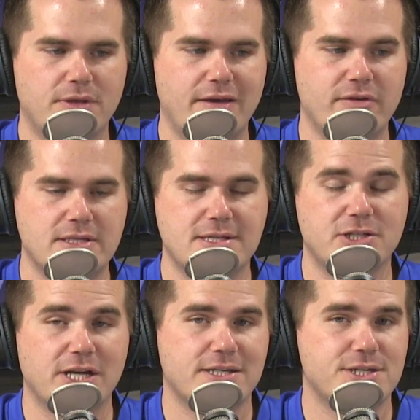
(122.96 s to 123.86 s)
giving
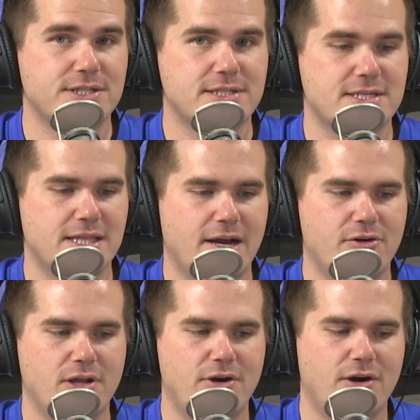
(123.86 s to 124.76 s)
suggestions to that
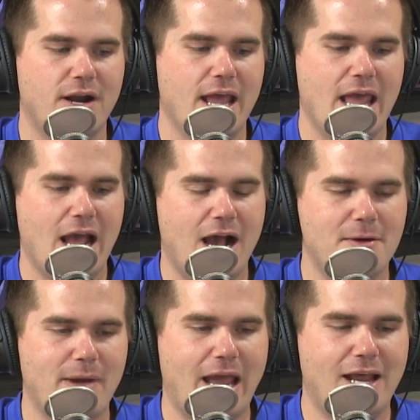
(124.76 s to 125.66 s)
reader.
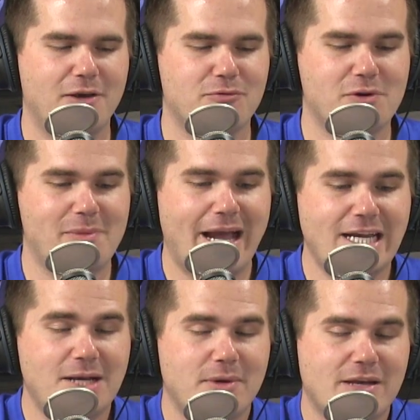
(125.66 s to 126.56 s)
And it
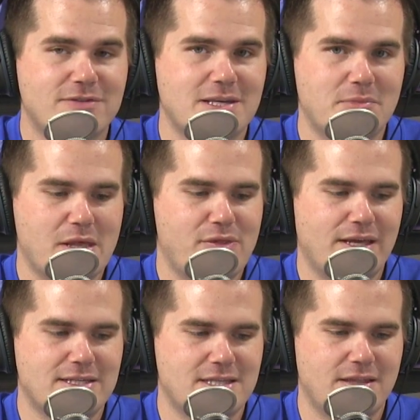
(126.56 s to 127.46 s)
reminded me of some of the
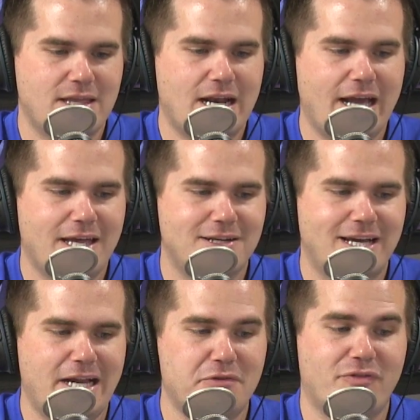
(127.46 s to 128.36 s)
things that I had
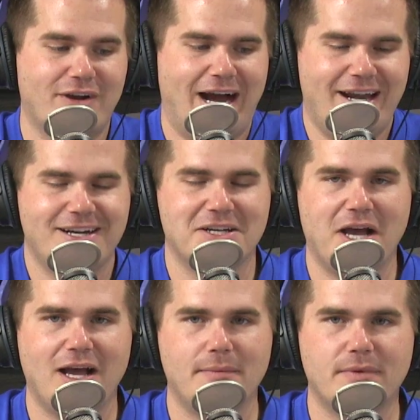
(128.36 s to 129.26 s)
kind of forgotten
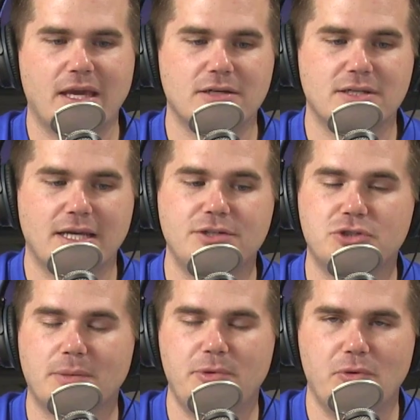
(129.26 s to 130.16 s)
can
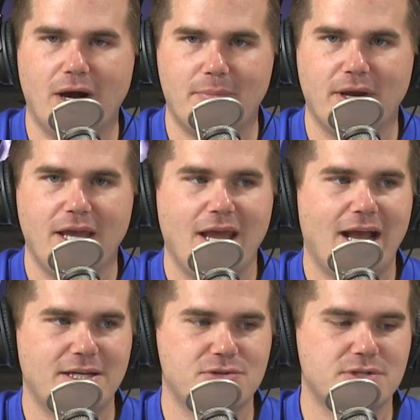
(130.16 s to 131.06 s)
trip you up
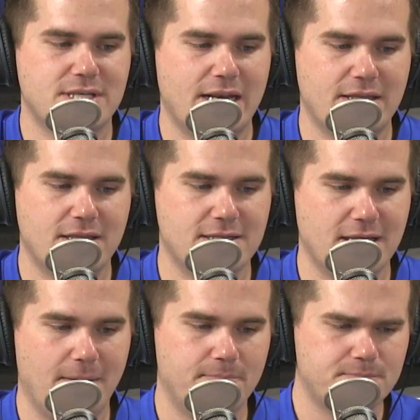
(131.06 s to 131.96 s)
as you're setting this
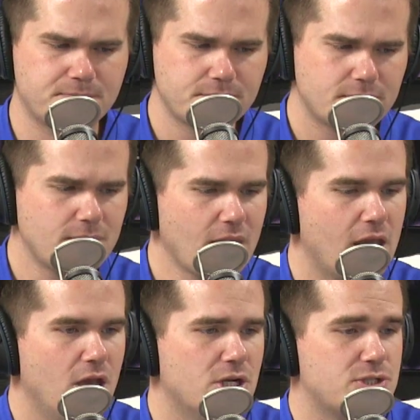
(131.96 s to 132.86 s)
up.
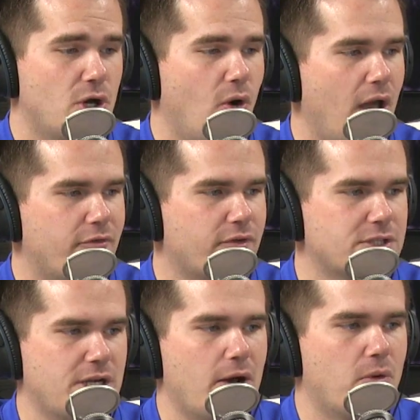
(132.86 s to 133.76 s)
So
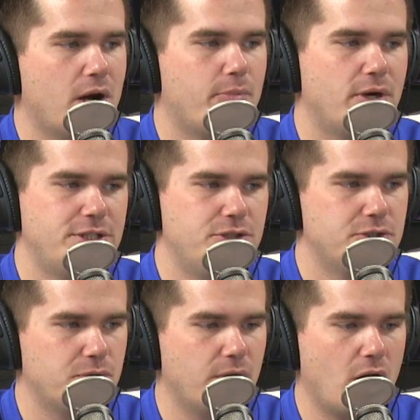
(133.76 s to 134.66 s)
first, I want to point you
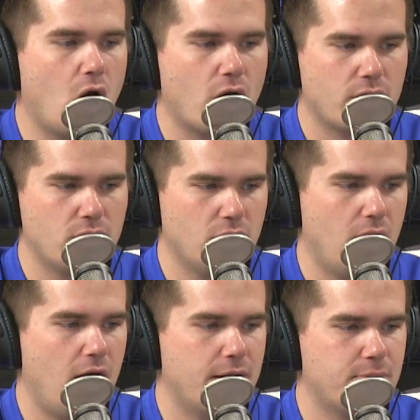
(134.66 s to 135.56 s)
to an article
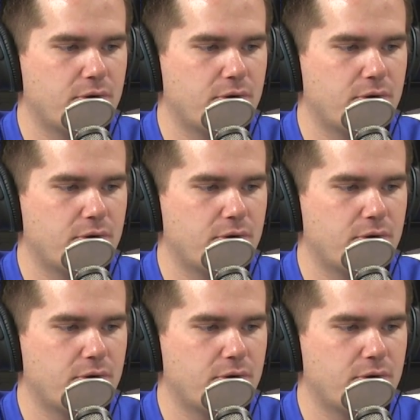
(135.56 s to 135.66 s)
on